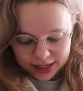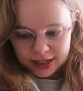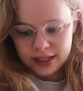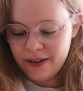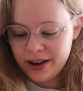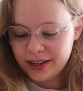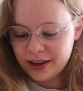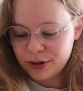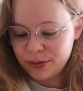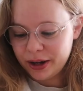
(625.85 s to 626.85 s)
Oh, it's
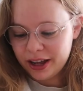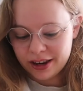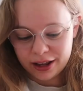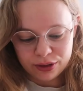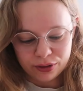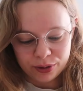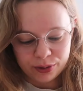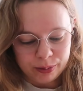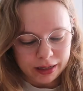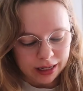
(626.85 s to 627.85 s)
so much bigger than I thought
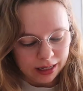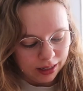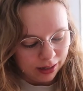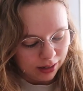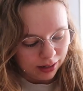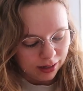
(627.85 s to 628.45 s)
it would be.